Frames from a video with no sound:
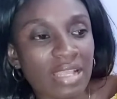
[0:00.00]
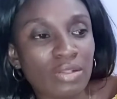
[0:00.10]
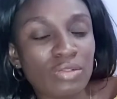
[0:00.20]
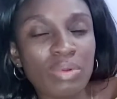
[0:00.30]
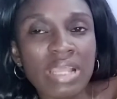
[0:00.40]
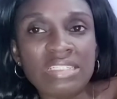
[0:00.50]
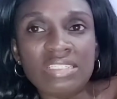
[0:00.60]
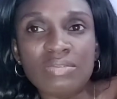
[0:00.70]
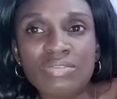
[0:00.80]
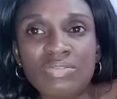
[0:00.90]
I don't know whether
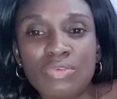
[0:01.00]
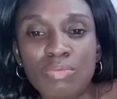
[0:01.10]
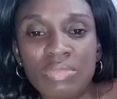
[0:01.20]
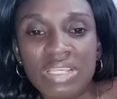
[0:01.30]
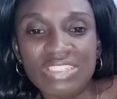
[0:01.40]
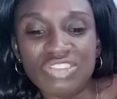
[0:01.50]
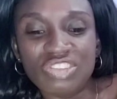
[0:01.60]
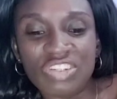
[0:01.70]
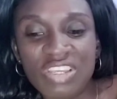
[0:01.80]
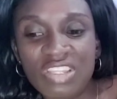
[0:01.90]
it's from his
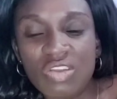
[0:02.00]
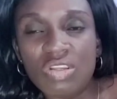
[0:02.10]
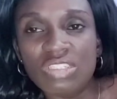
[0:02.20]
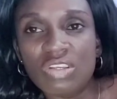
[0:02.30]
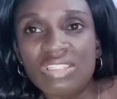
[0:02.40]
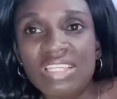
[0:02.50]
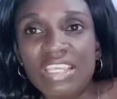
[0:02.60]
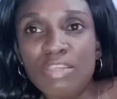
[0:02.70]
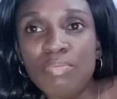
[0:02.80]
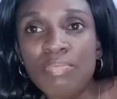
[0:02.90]
training or it's just
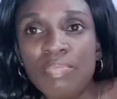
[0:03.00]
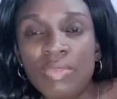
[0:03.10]
him,